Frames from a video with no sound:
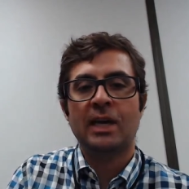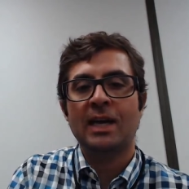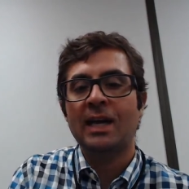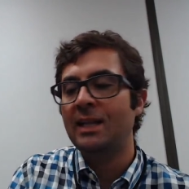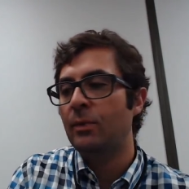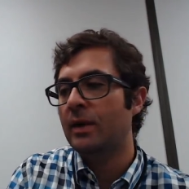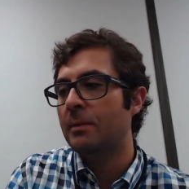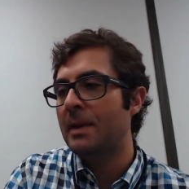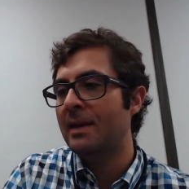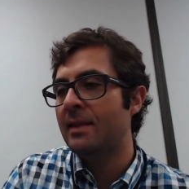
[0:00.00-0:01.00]
I highly
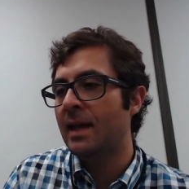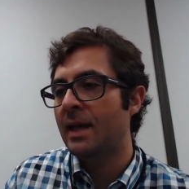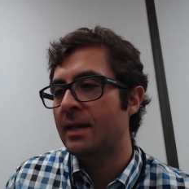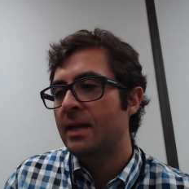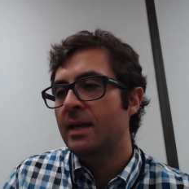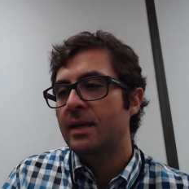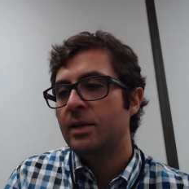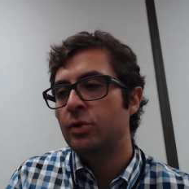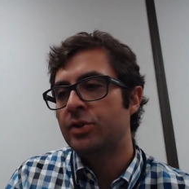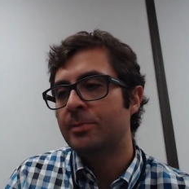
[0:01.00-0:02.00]
recommend that
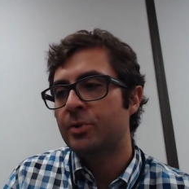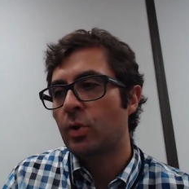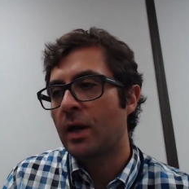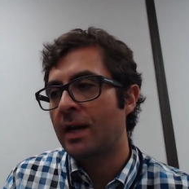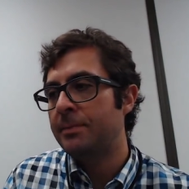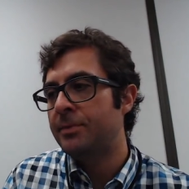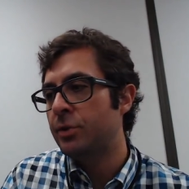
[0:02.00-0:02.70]
you subscribe